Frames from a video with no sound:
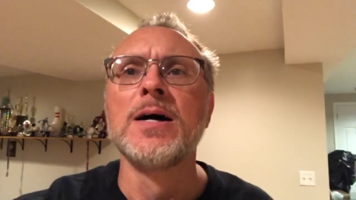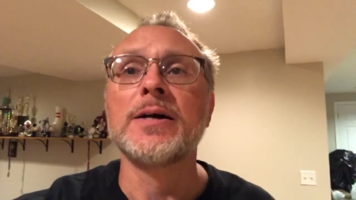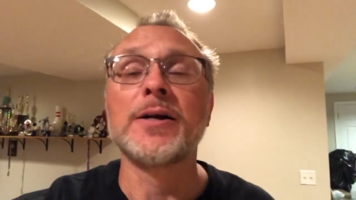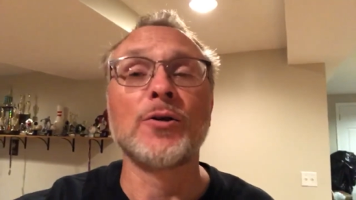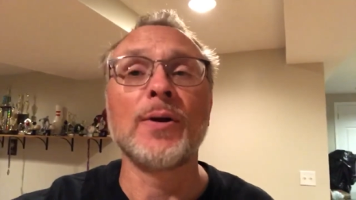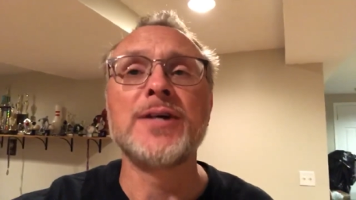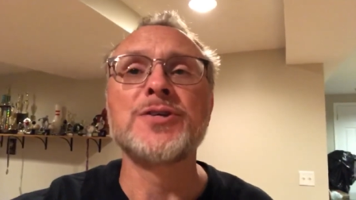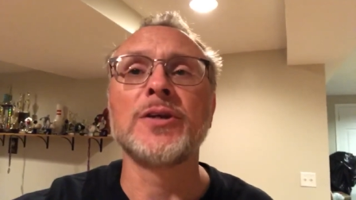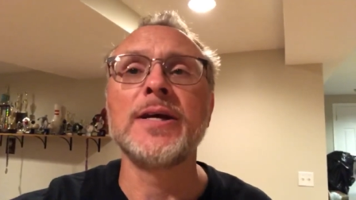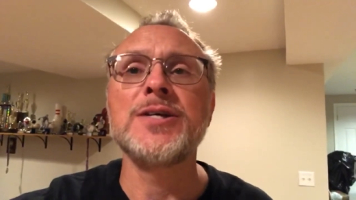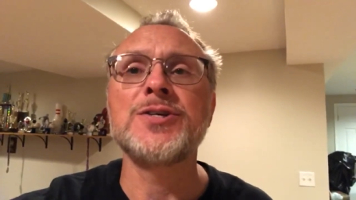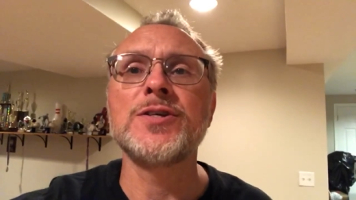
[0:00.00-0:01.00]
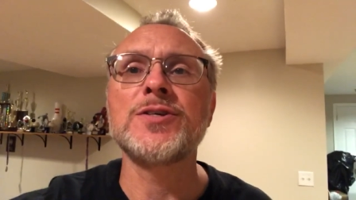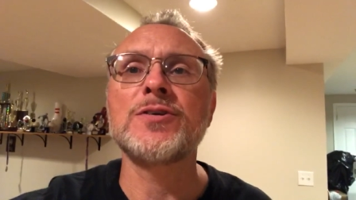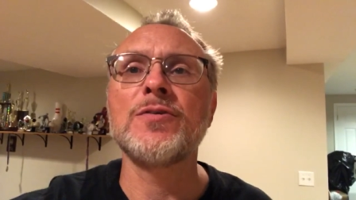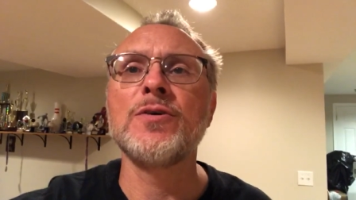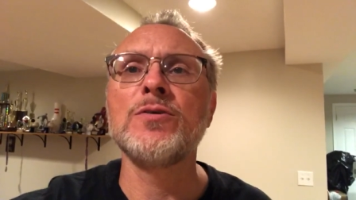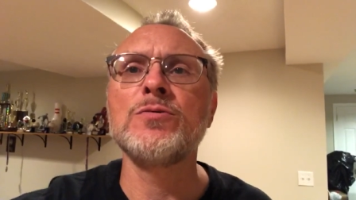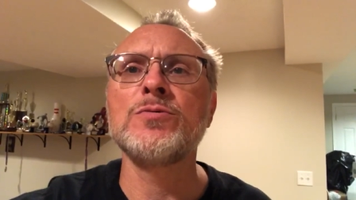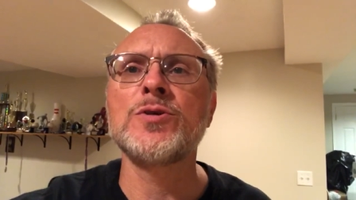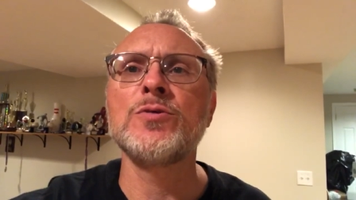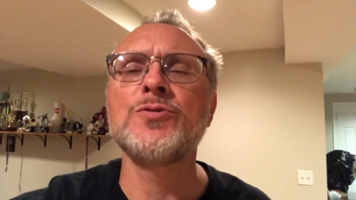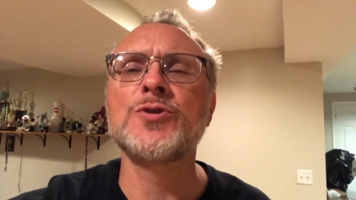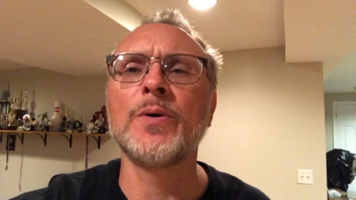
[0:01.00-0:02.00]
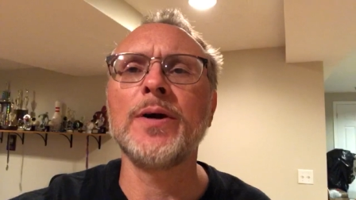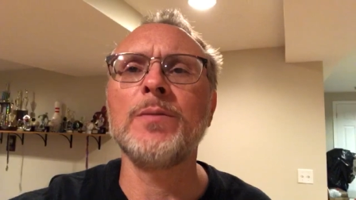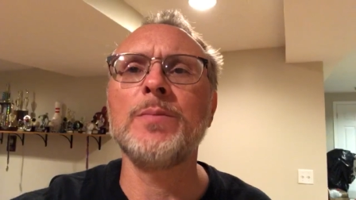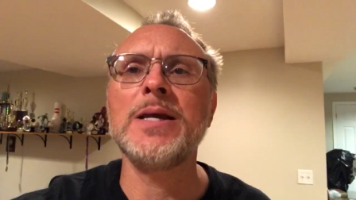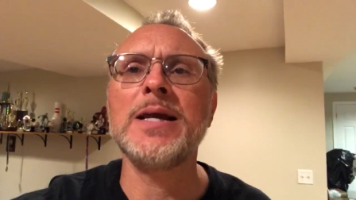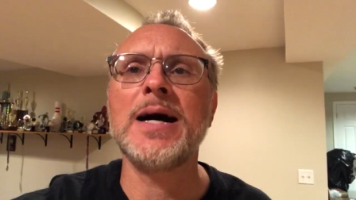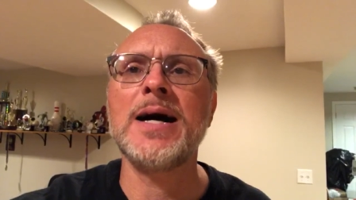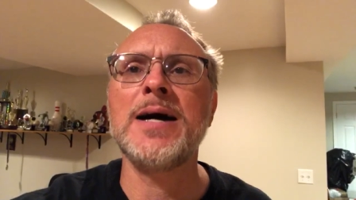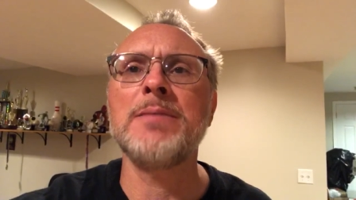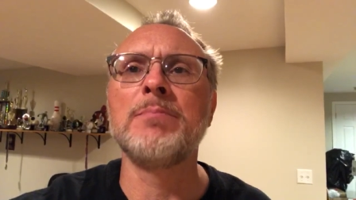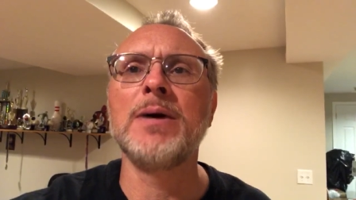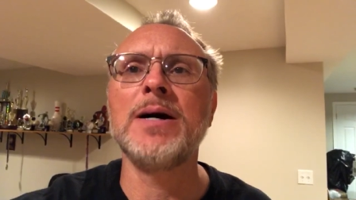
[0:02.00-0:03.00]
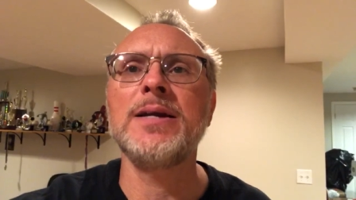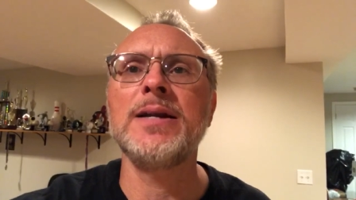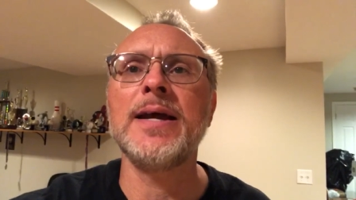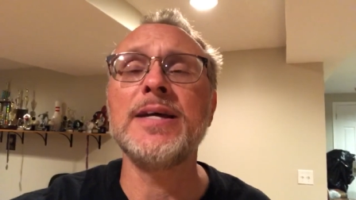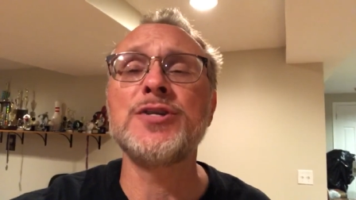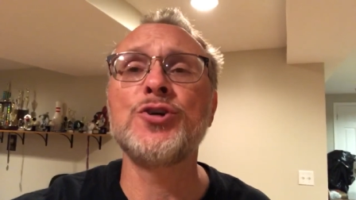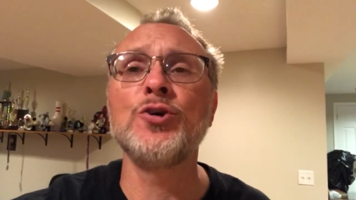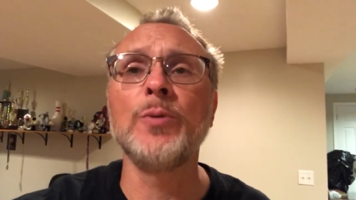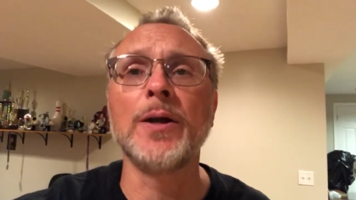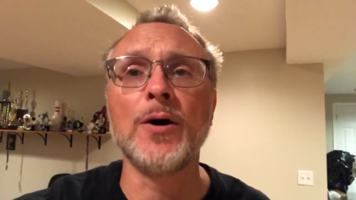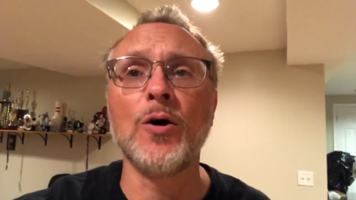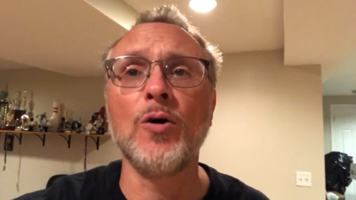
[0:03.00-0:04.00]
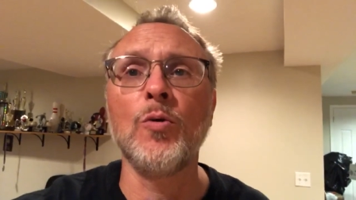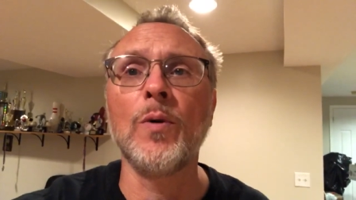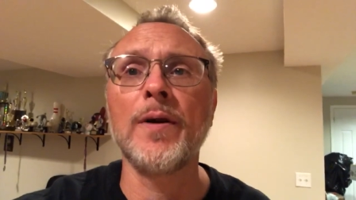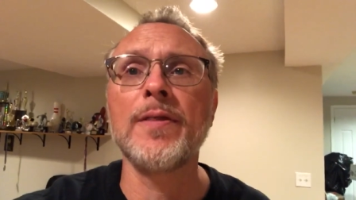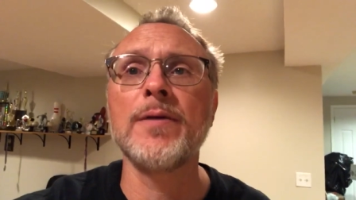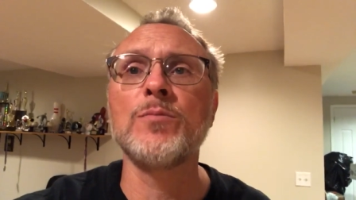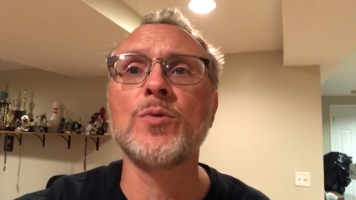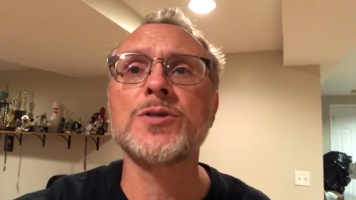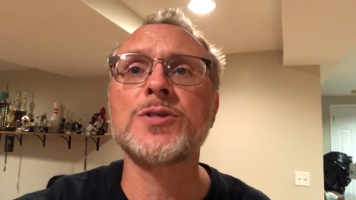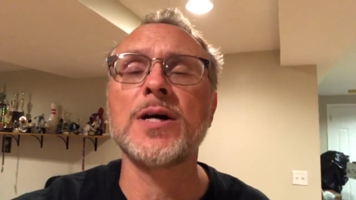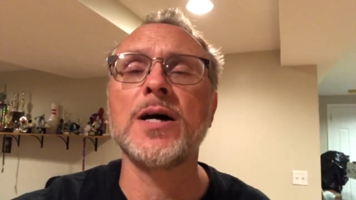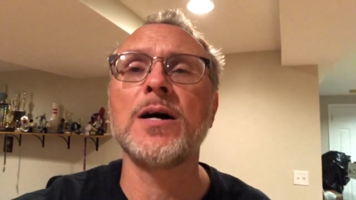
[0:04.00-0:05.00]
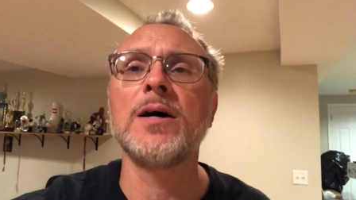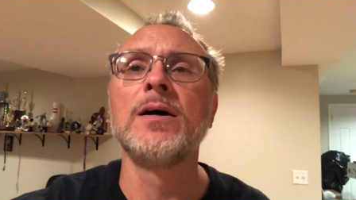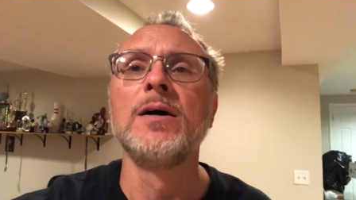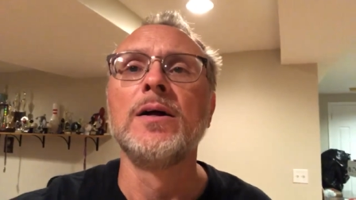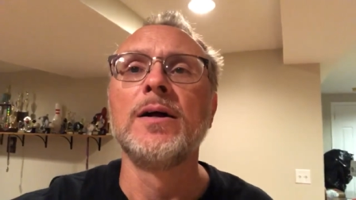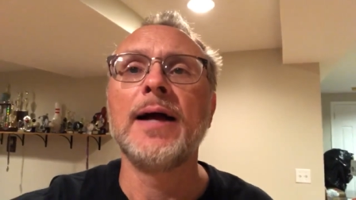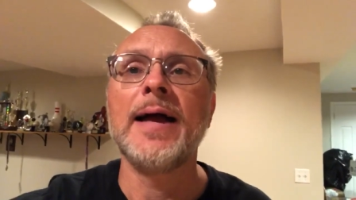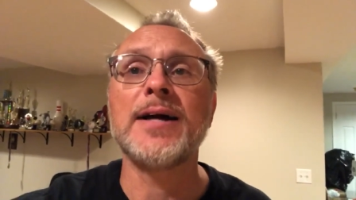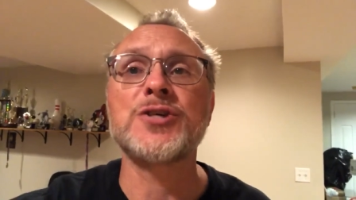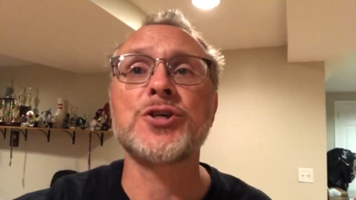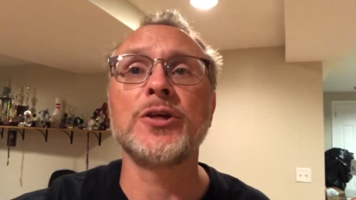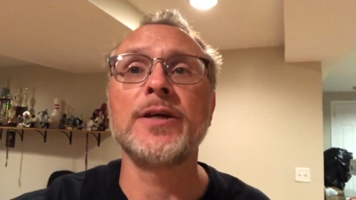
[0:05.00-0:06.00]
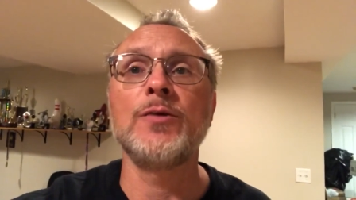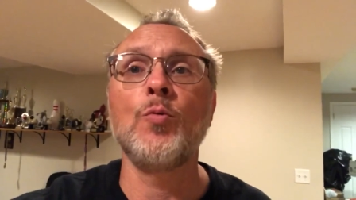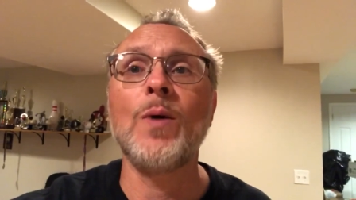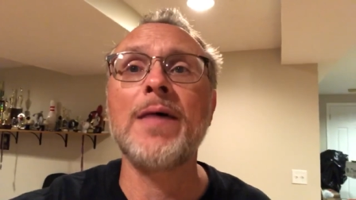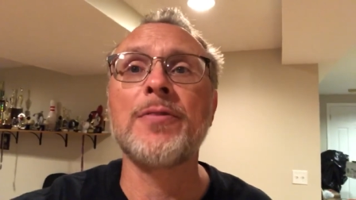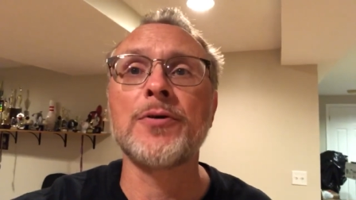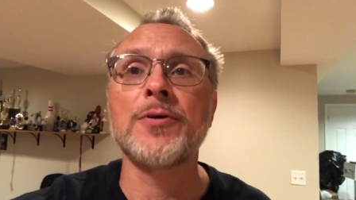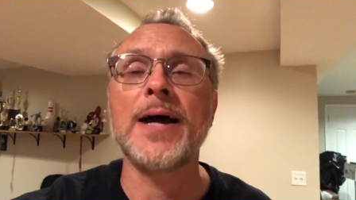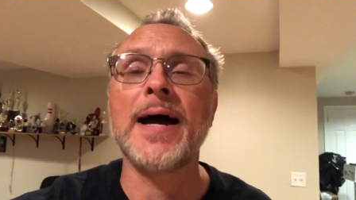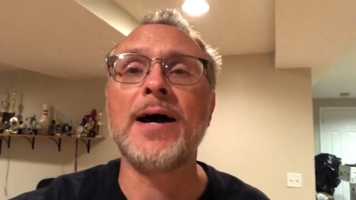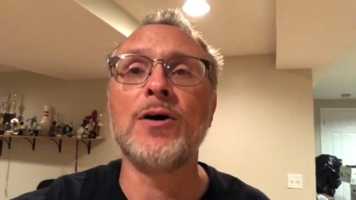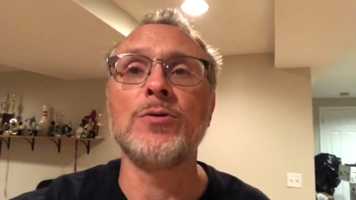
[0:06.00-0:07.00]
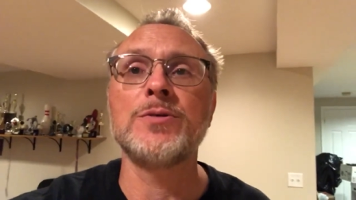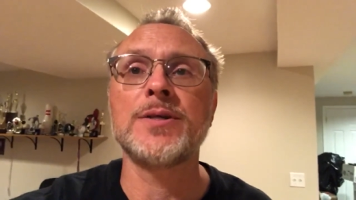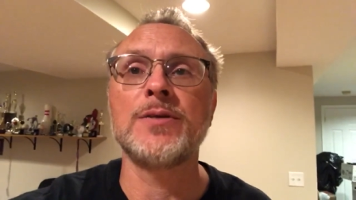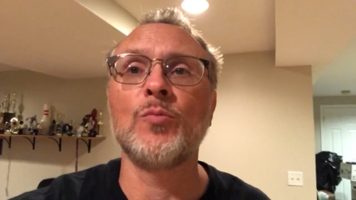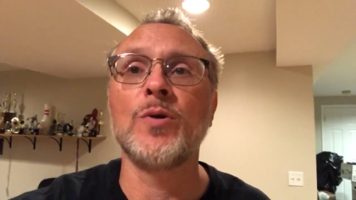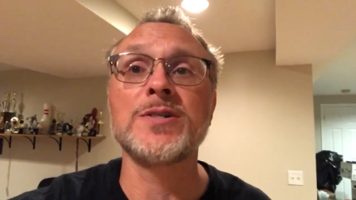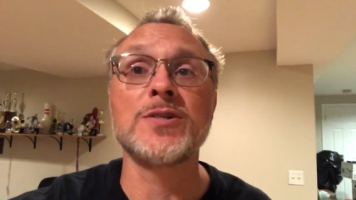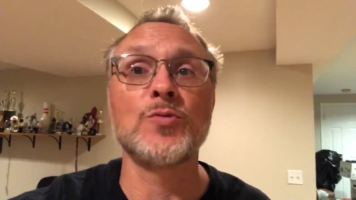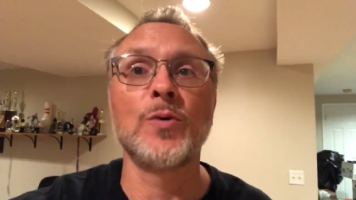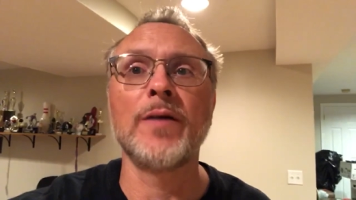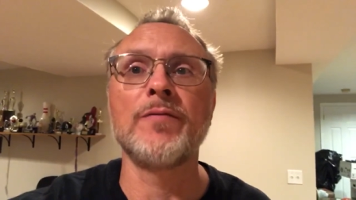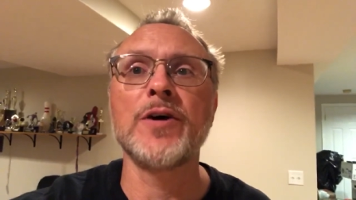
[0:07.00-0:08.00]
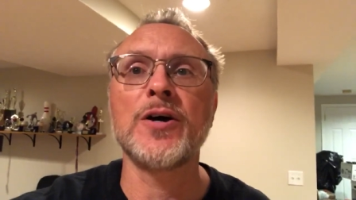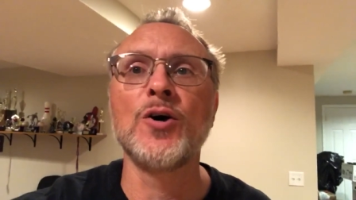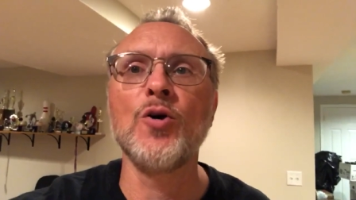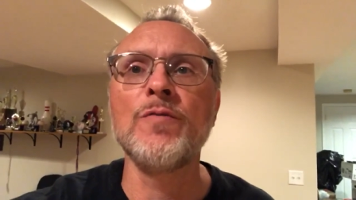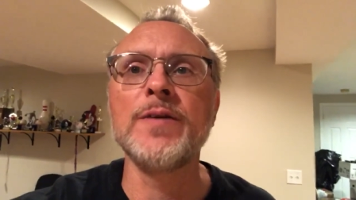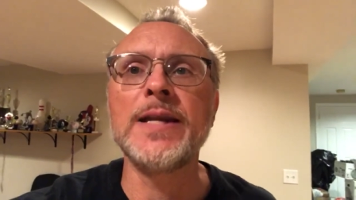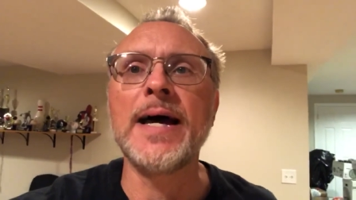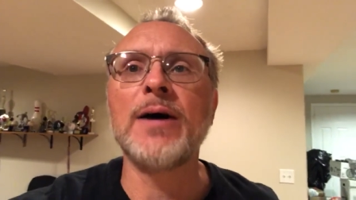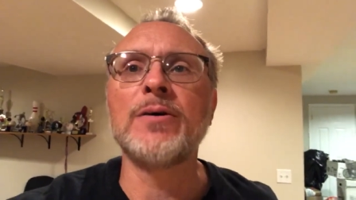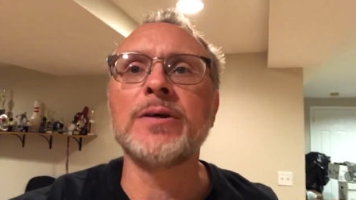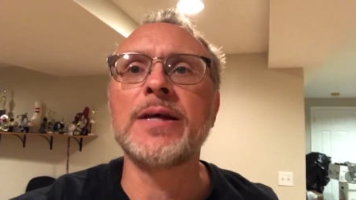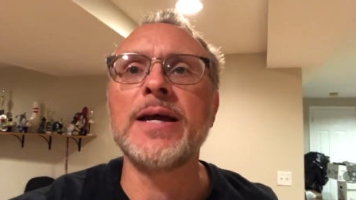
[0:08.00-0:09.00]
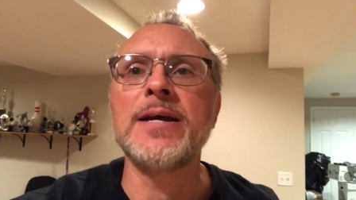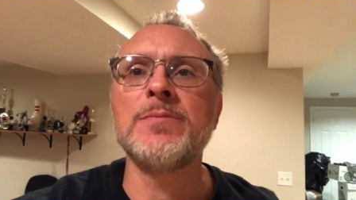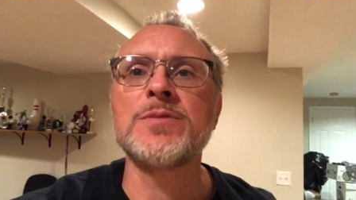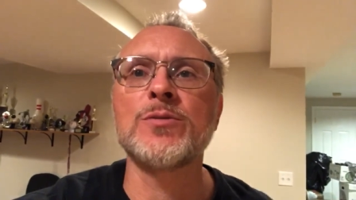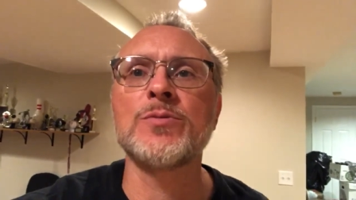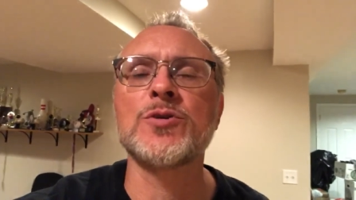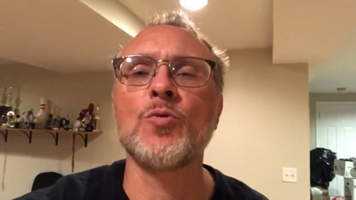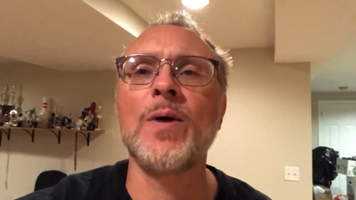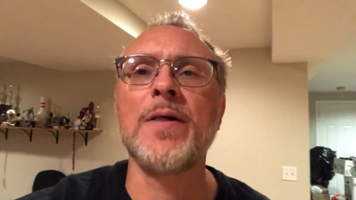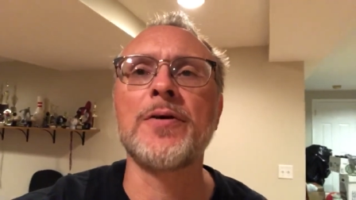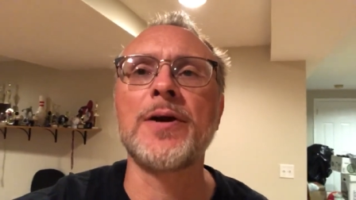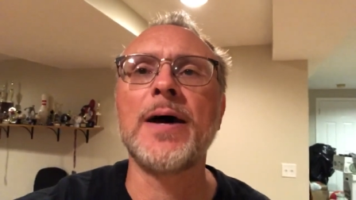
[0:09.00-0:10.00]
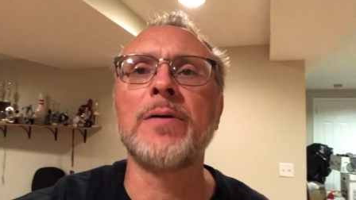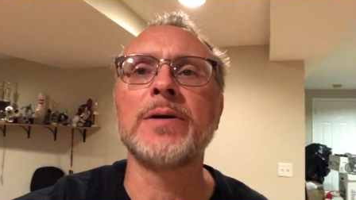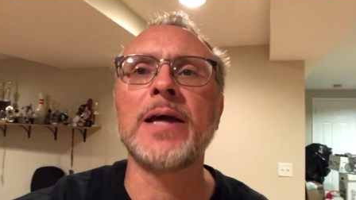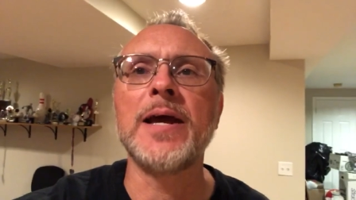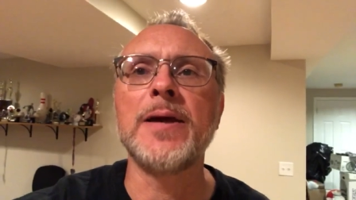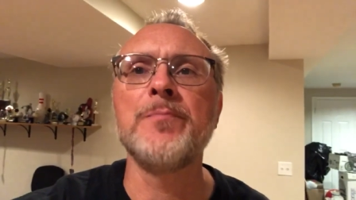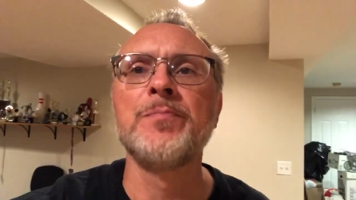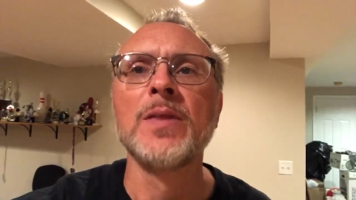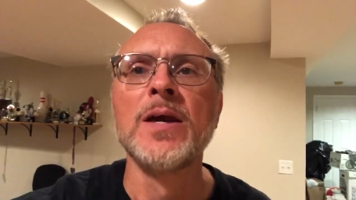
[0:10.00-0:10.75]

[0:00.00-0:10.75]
Congratulations to those who joined me on Monday, 2 and 0. One of them was uh, actually weathered out. It wasn't one of the COVID out games, it was a weathered out game.